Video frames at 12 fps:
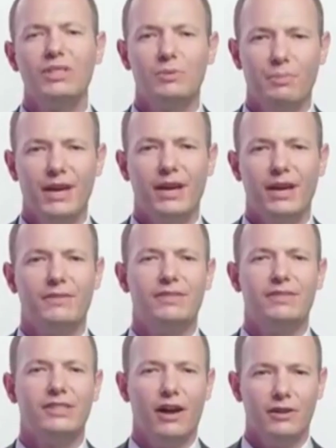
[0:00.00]
When we
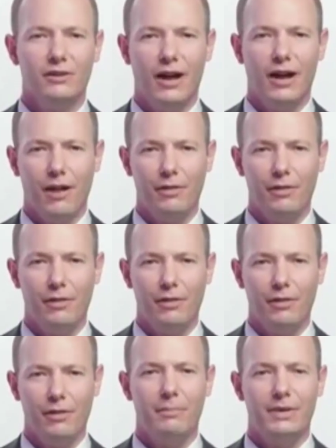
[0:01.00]
speak of cellular
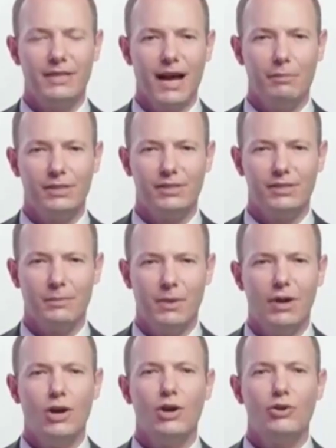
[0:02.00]
health and
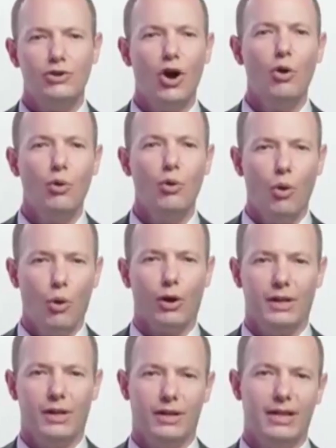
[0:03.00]
metabolism, no
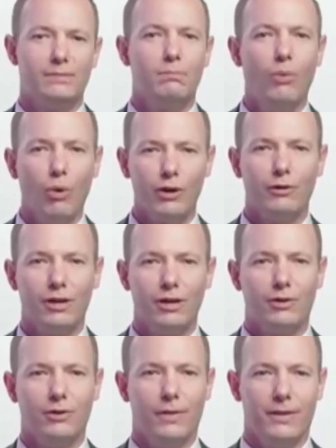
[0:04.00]
organ is
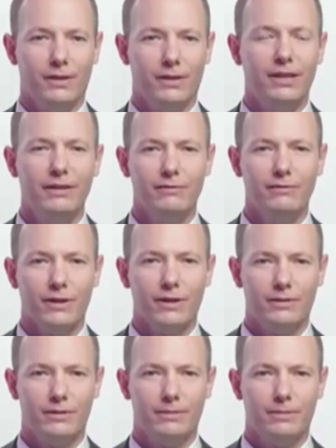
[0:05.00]
more critical than the
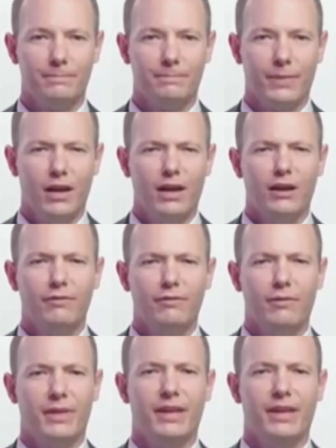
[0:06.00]
liver.
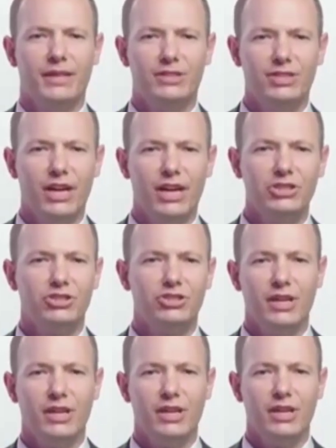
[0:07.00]
From the
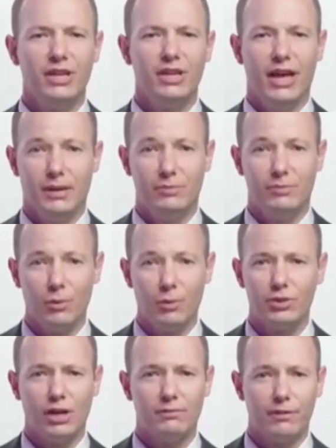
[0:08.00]
digestion and
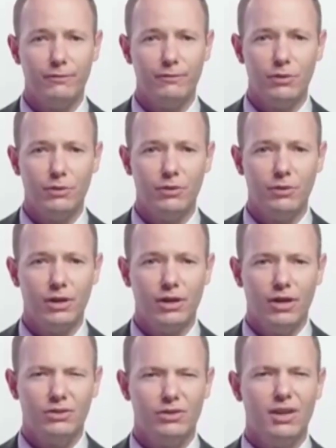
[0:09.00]
absorption of our
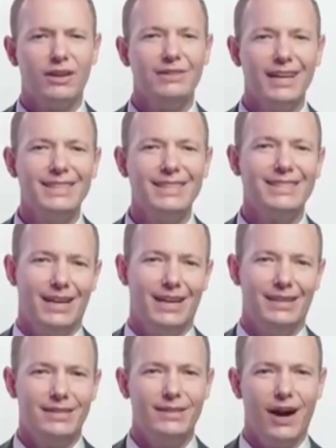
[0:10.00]
food to the
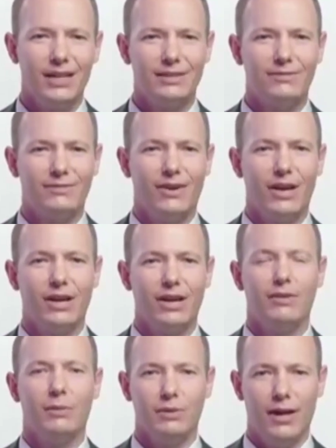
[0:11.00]
cleansing and
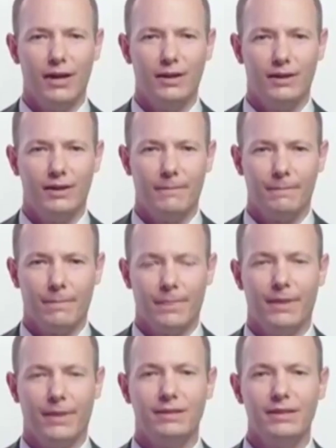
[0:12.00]
detoxifying of our blood,